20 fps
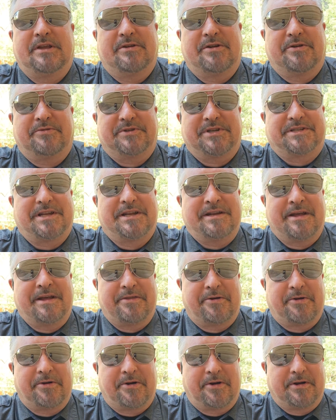Just
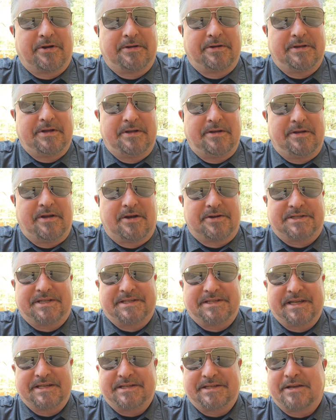another
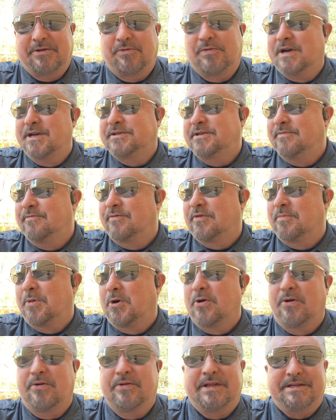narcissistic question from
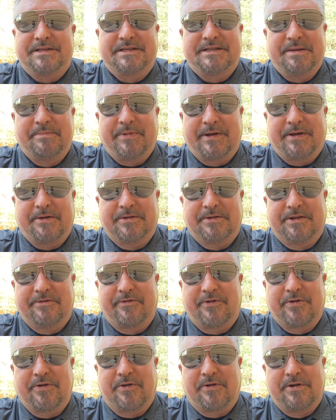her that's typical of
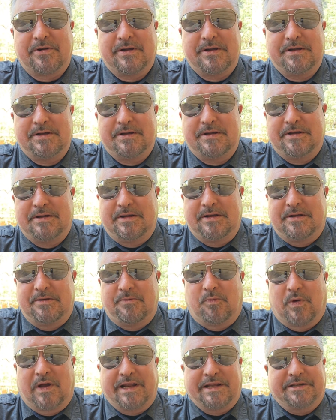her,
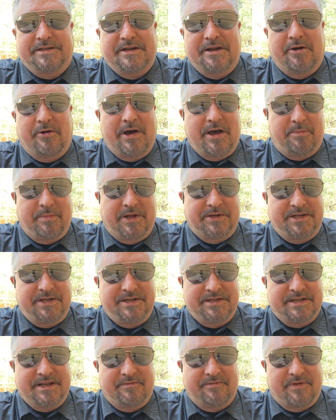wanting to know how much
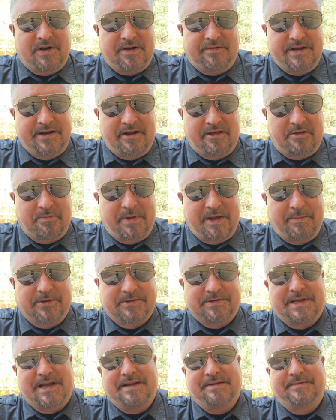she's involved in other
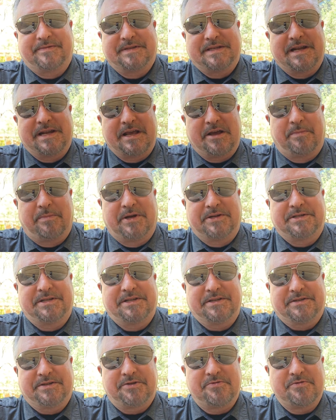people's lives and how much
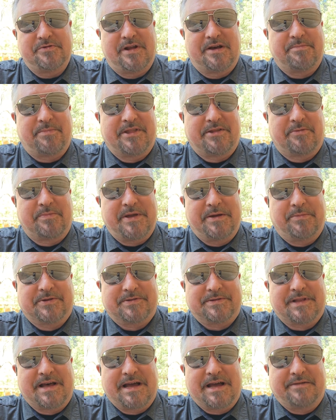she's screwed up other
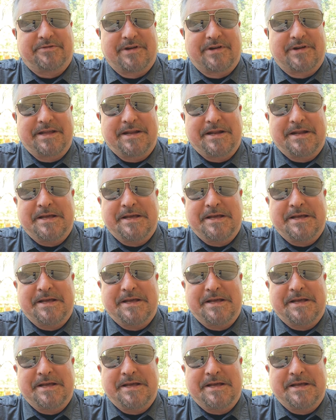people's lives, right?